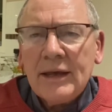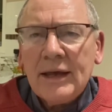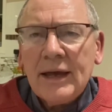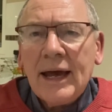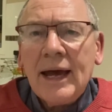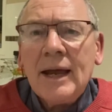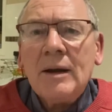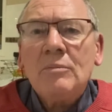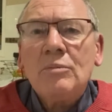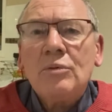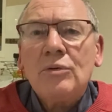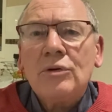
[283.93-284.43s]

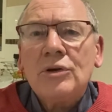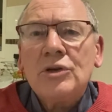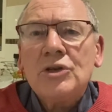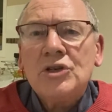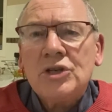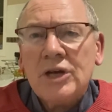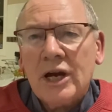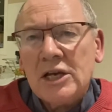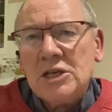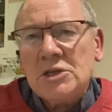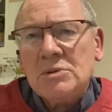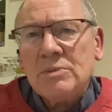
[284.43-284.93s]
and brought
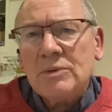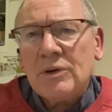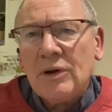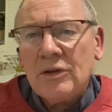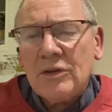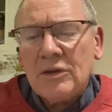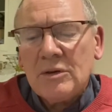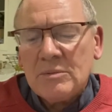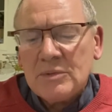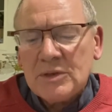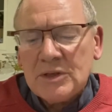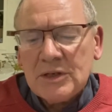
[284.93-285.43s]
judgment
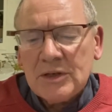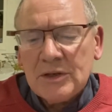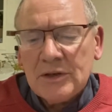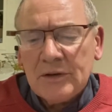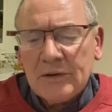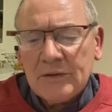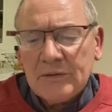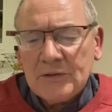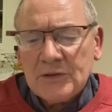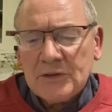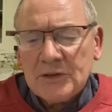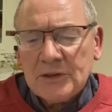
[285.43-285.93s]
on
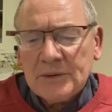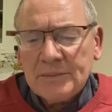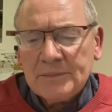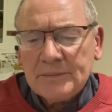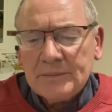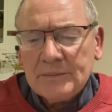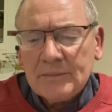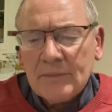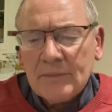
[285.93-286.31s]
themselves.